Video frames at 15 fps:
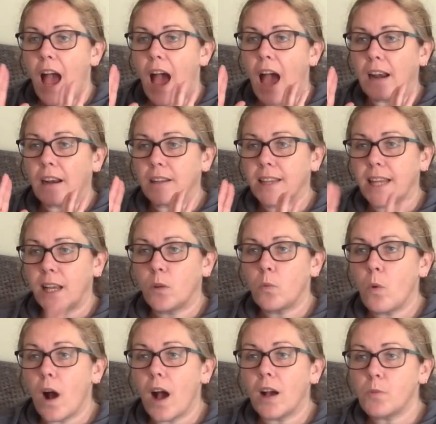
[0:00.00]
And I think
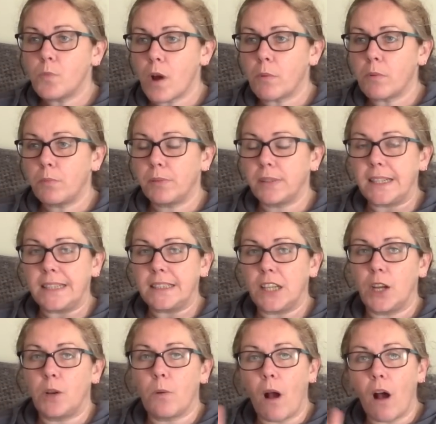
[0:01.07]
what I'll probably
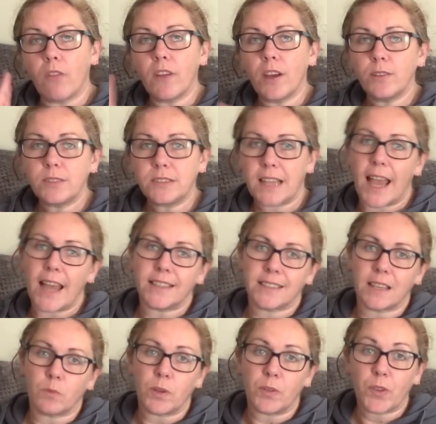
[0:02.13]
do on those days
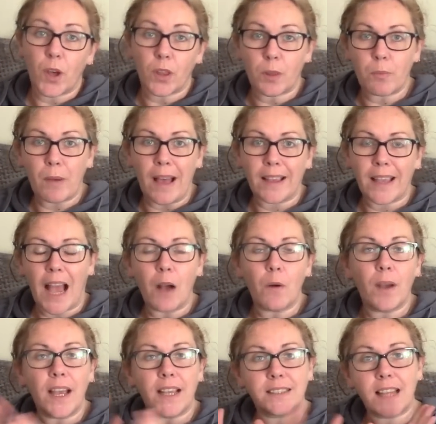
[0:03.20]
that we've got the
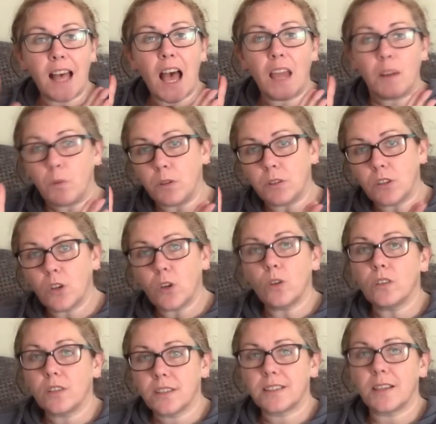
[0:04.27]
blackout is that I will
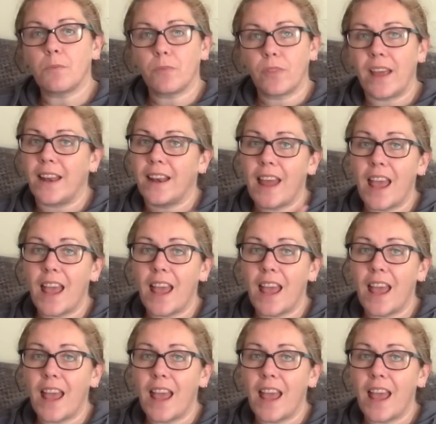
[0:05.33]
cook something